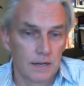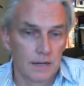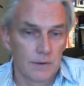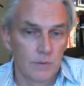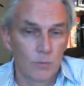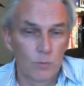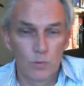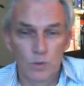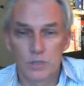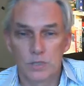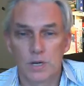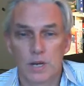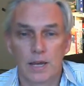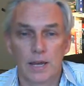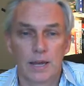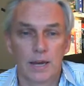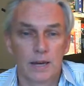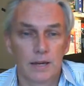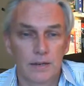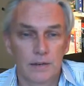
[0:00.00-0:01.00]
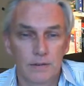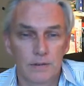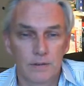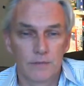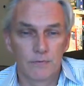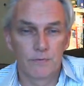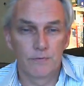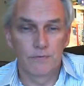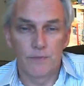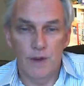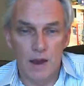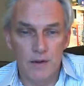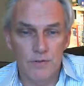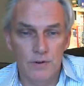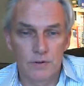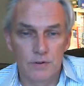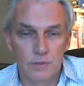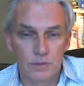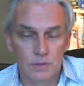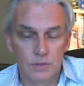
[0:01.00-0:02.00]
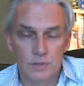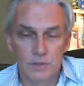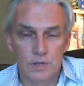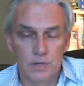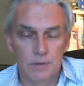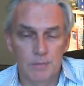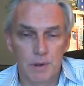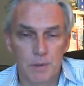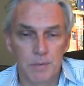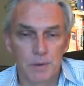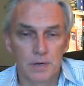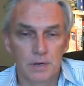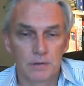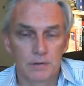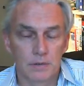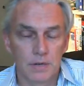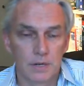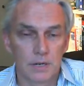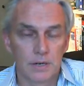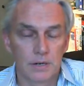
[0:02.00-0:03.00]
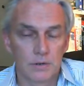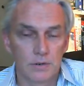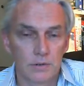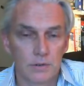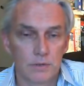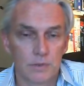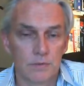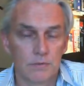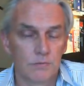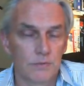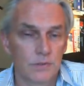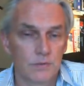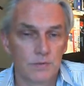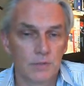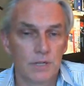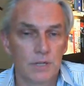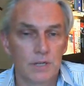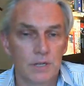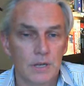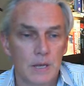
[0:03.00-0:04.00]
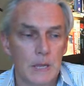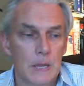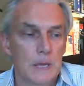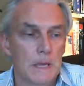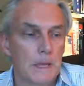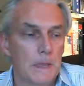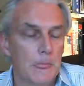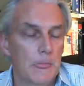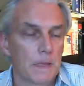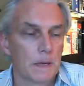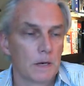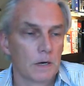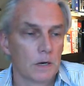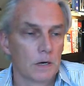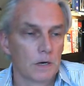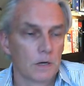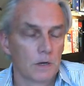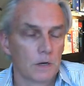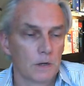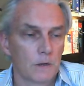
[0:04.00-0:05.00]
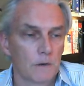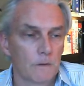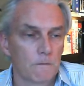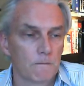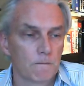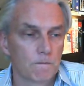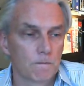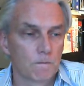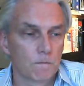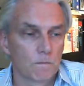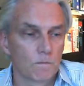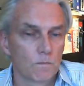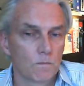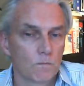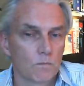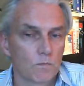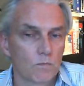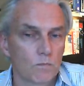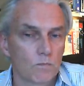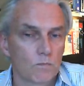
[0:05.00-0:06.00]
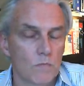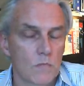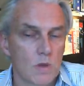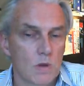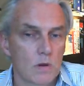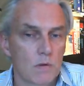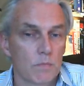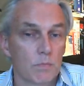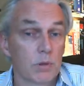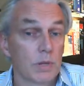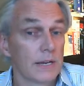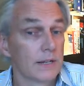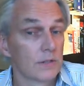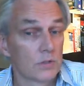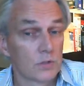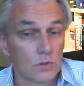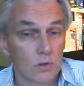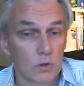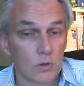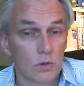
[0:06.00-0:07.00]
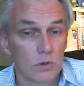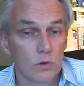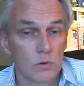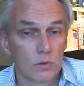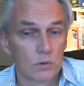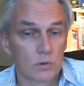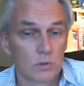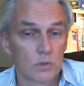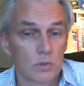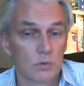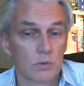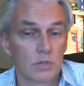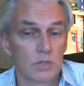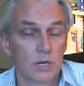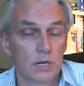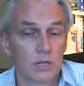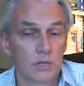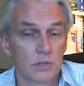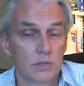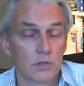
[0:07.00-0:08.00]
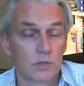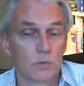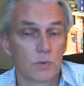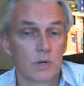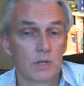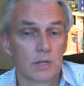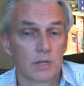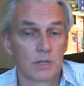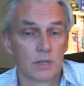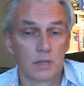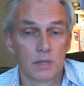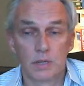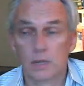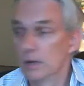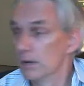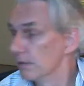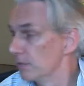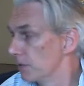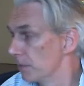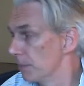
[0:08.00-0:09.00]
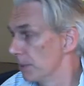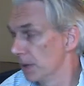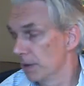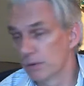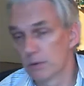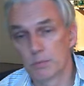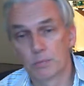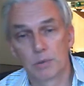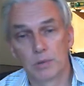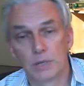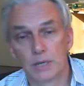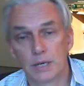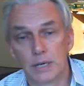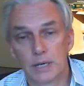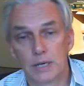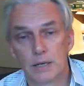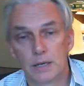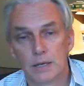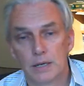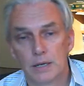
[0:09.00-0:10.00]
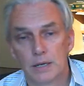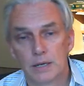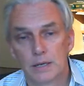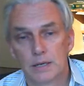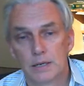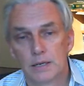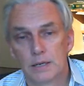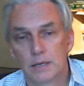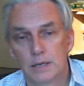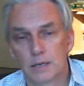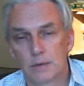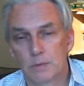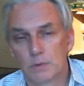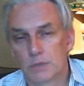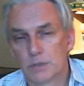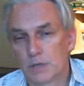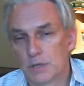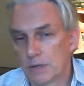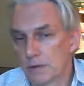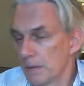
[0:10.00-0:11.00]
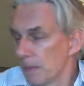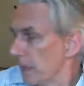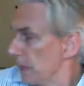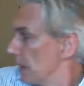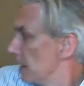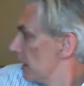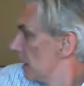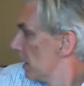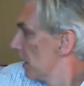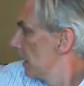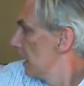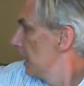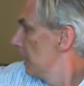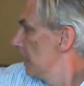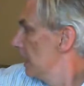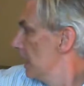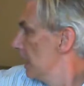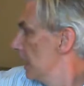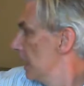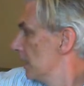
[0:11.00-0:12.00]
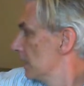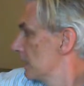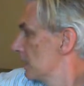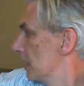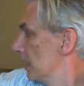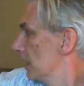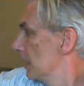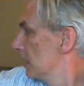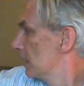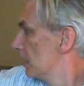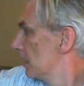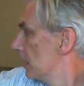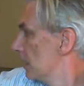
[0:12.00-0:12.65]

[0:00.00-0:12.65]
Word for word: I wish I had 500 turns of my belt, not 150. Uh, playing solo is also a challenge as well. I'd love to be able to play. Hang on a second. Outside.